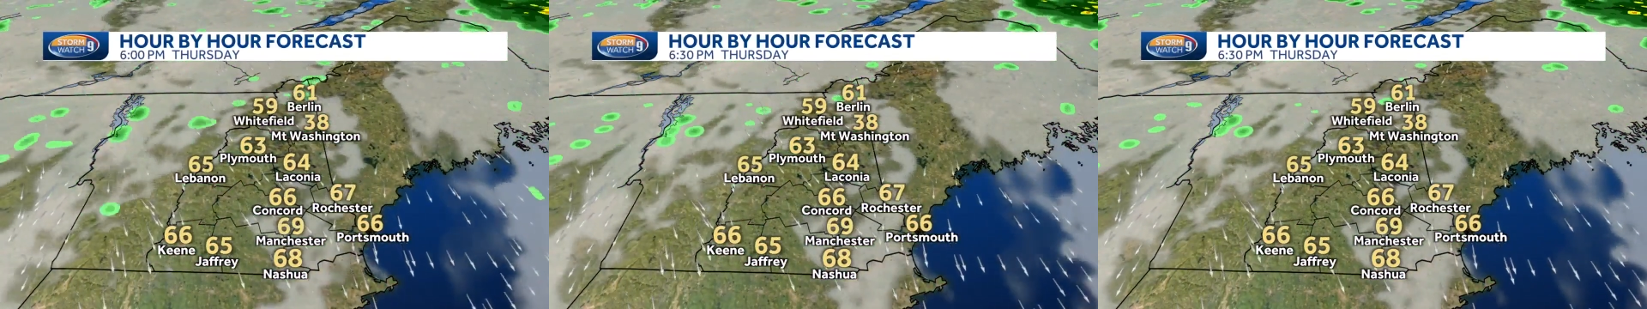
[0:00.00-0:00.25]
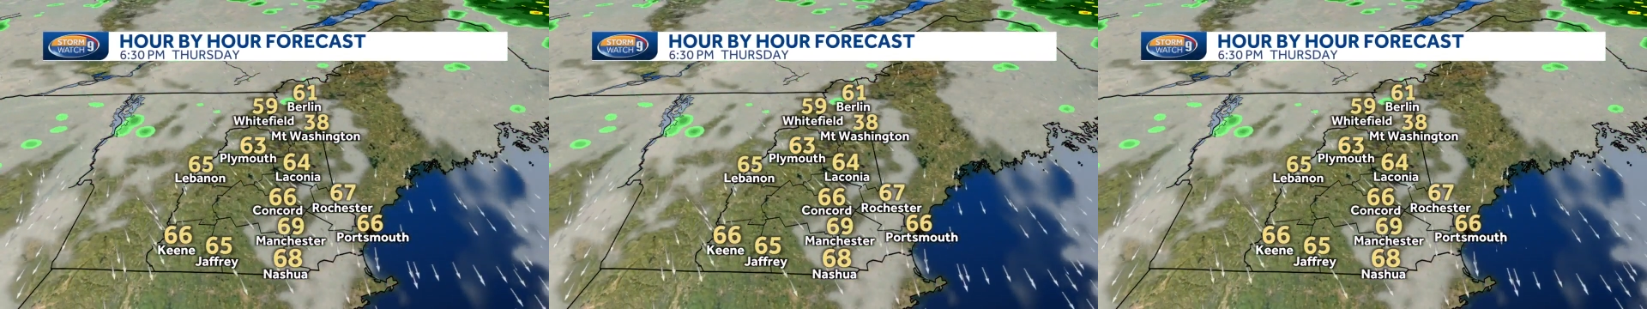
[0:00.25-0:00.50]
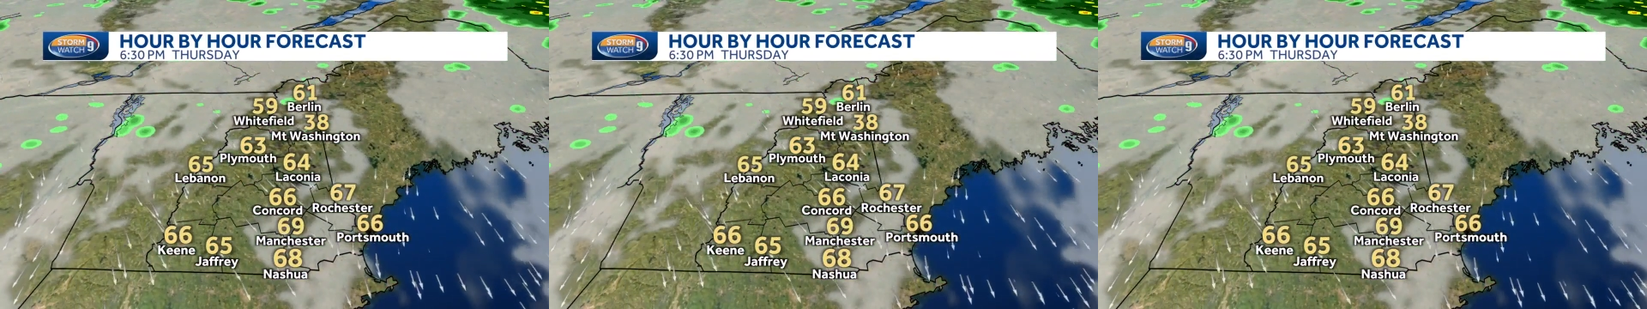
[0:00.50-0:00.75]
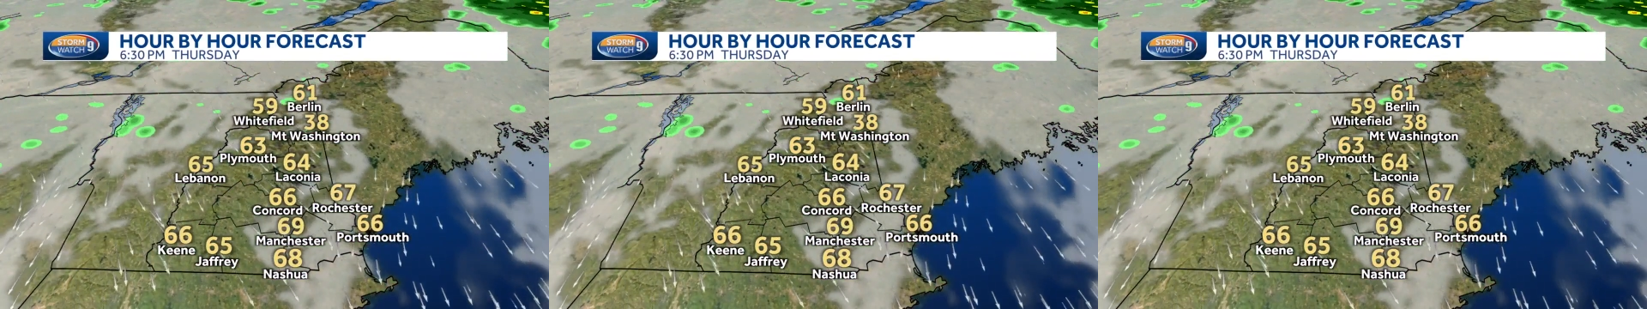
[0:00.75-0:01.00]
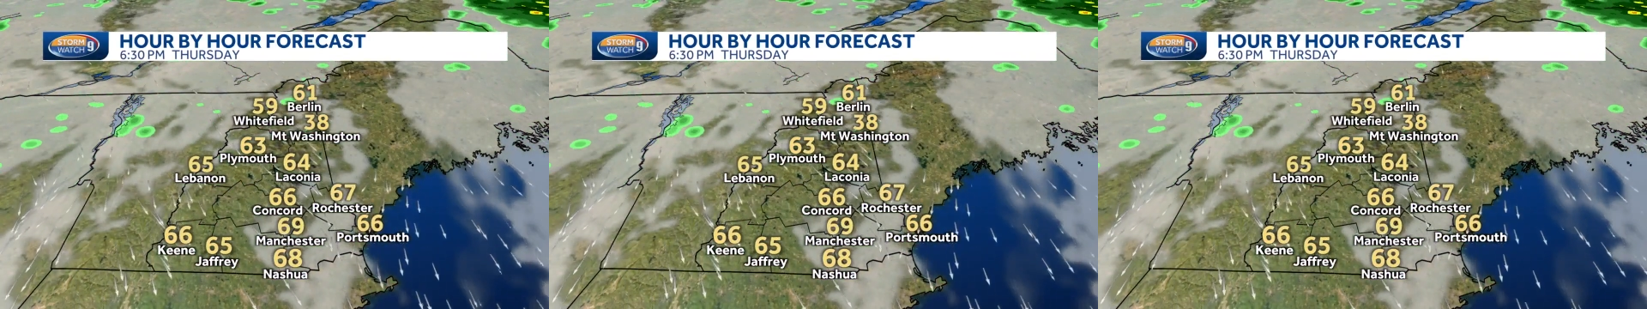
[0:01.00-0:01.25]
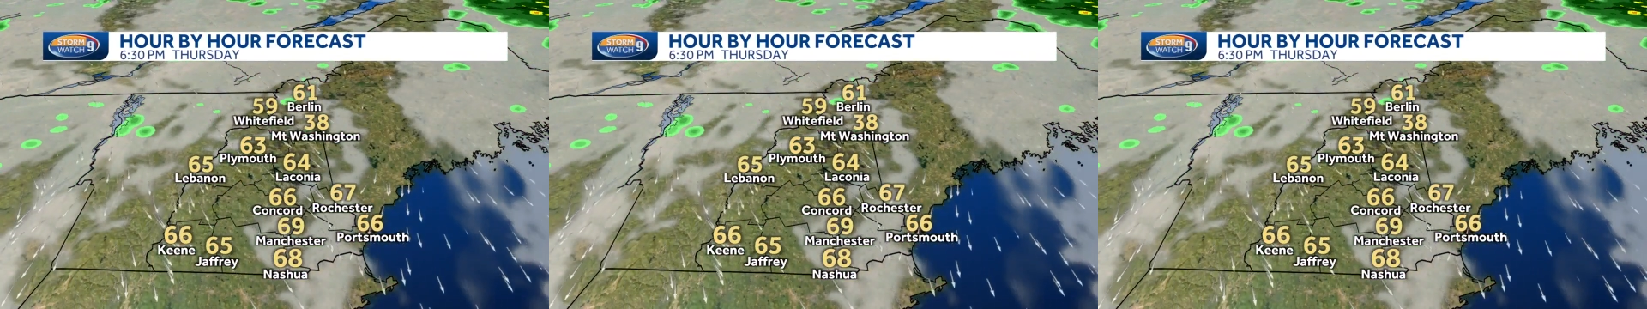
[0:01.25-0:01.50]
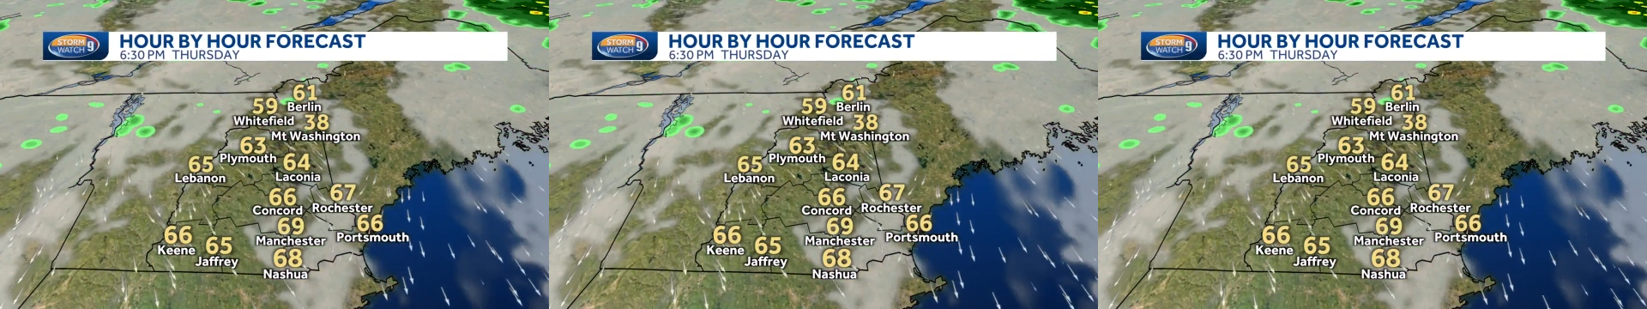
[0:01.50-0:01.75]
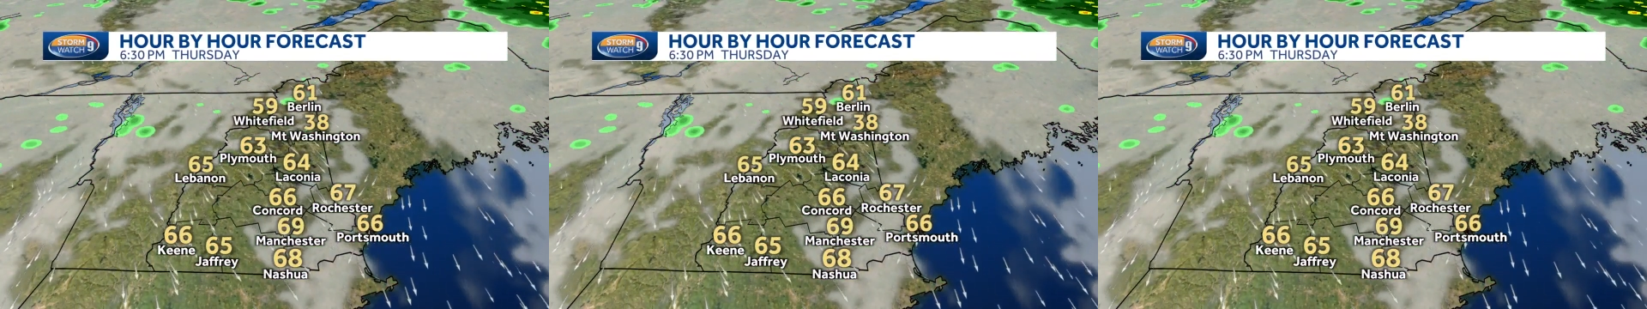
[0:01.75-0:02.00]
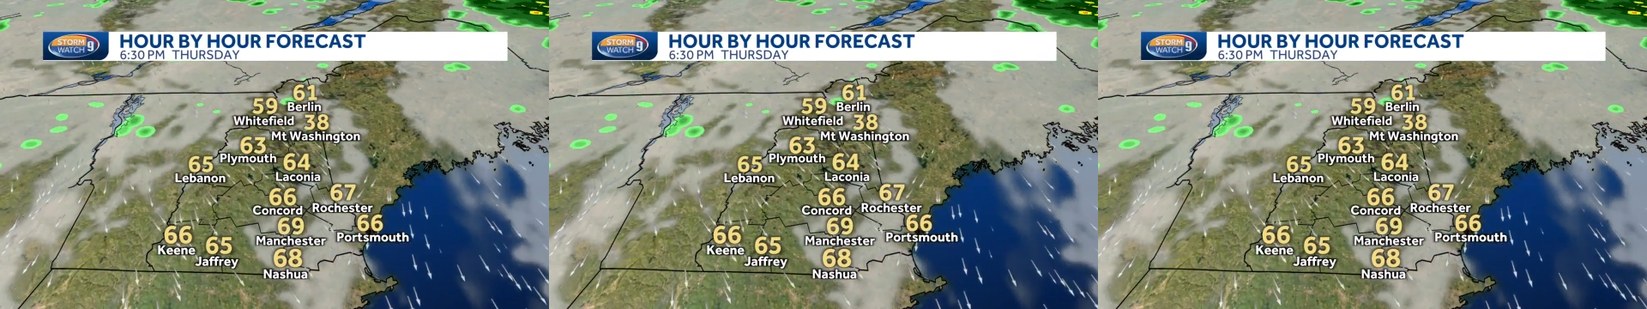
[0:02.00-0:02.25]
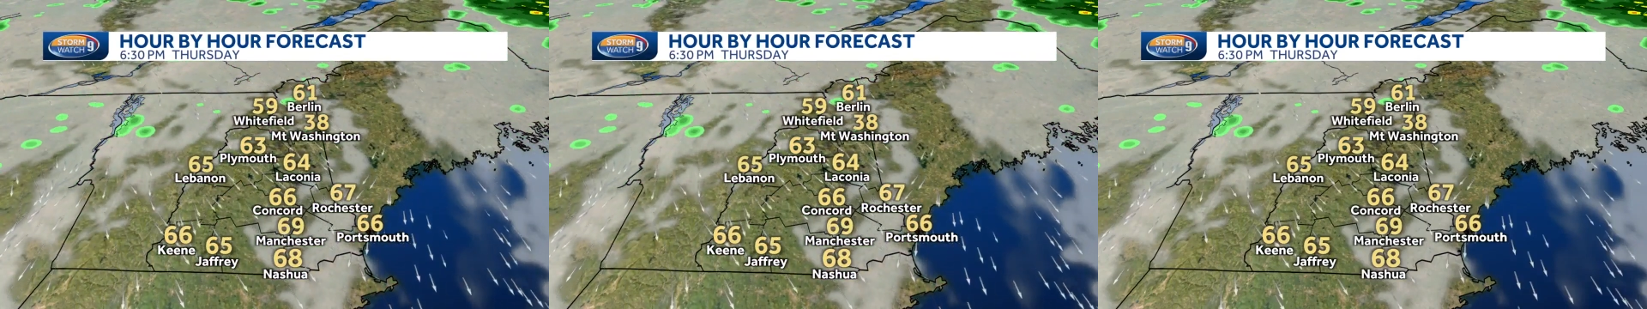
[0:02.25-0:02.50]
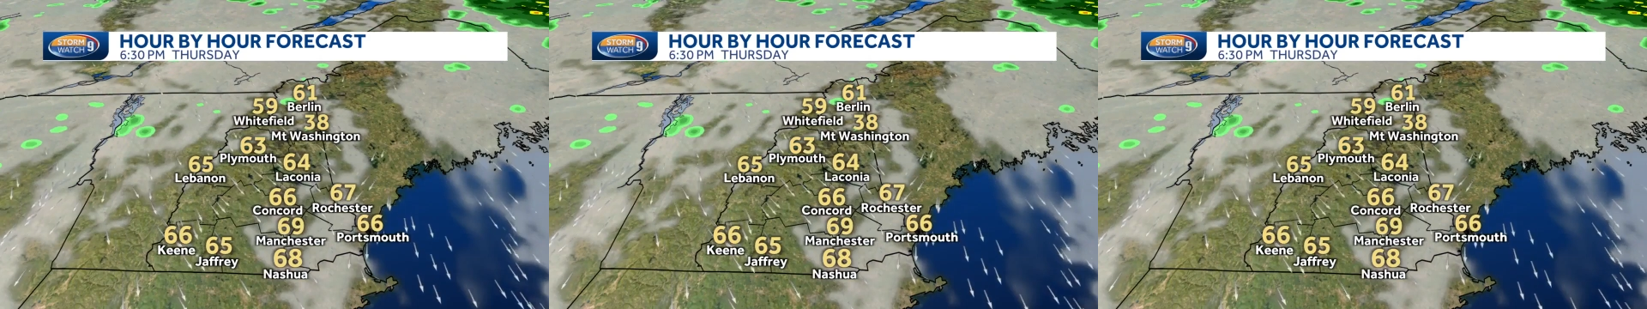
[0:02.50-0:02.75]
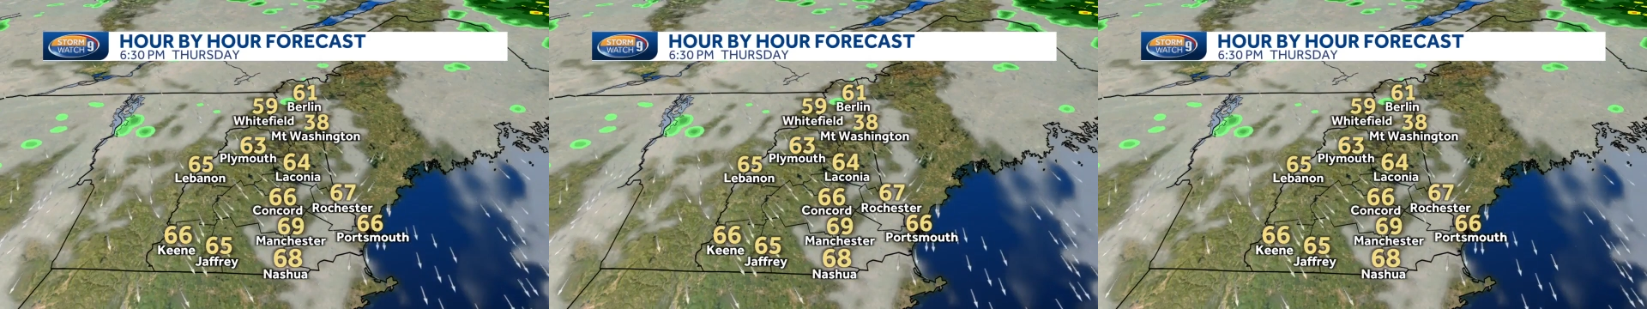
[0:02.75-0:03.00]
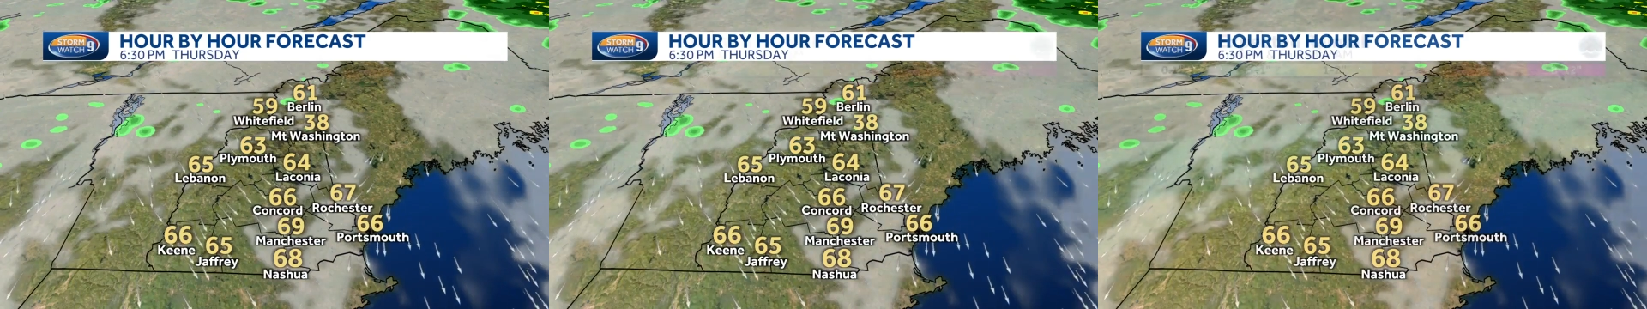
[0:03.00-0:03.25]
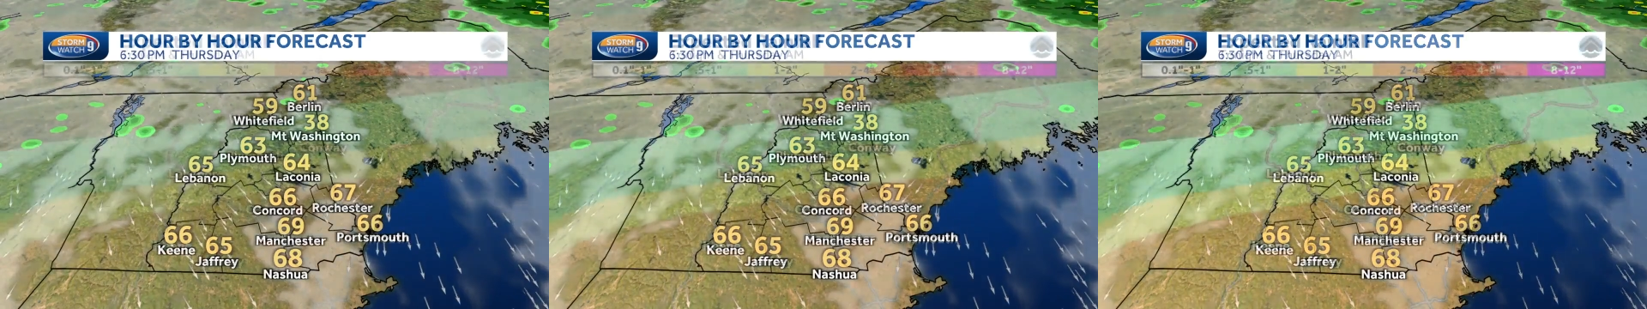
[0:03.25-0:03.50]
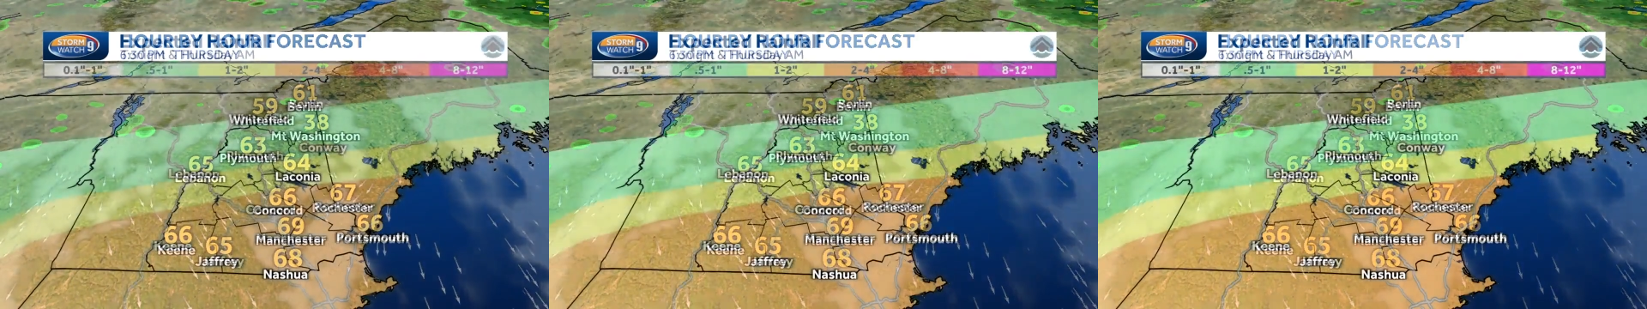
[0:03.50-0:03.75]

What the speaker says: [unreadable: no face in view]